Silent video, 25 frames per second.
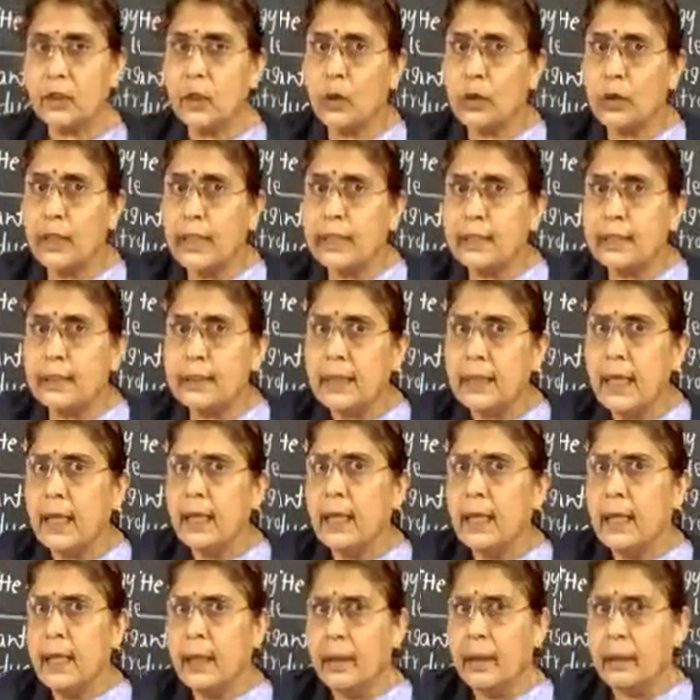So this
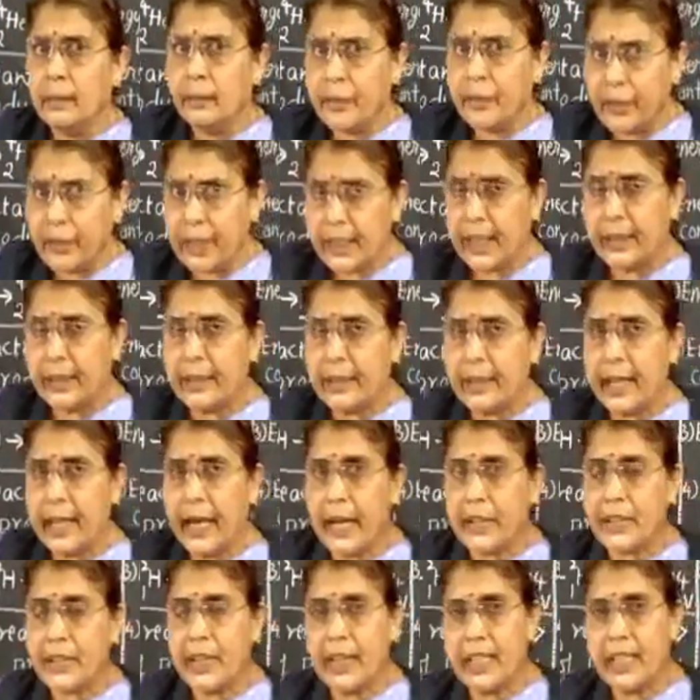fission
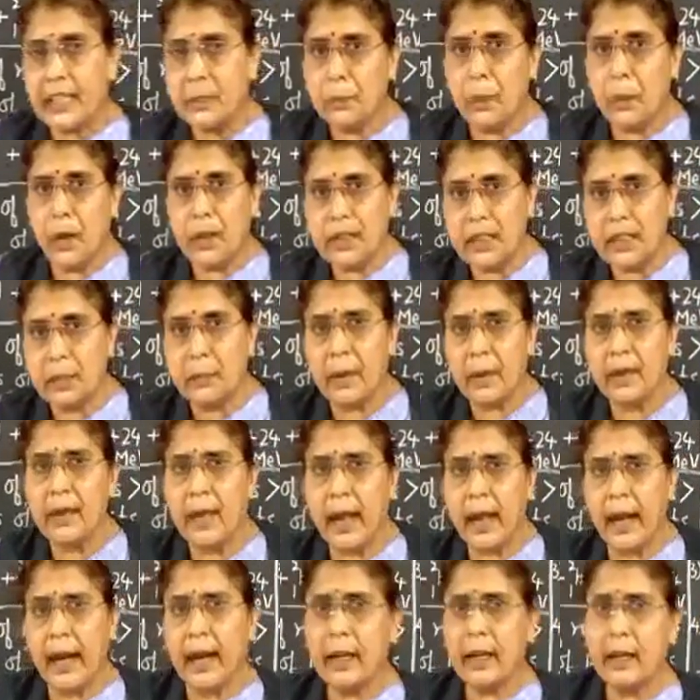reaction is
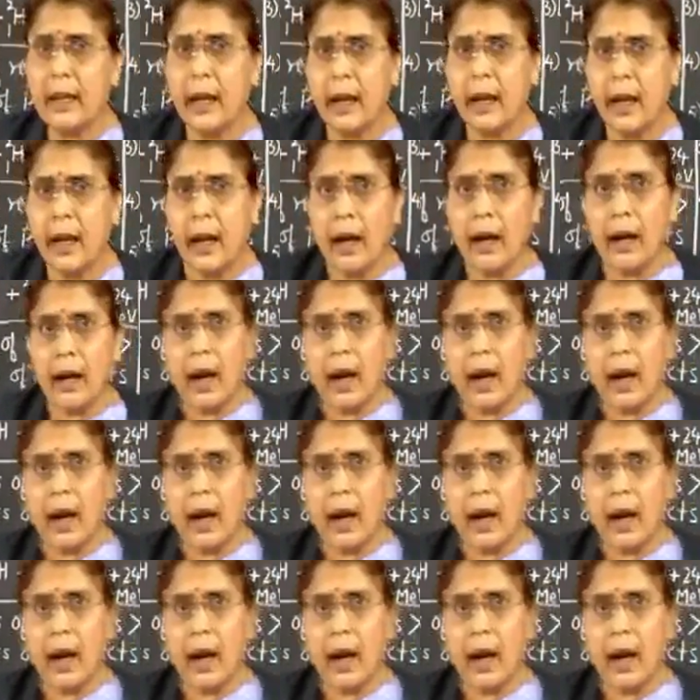possible at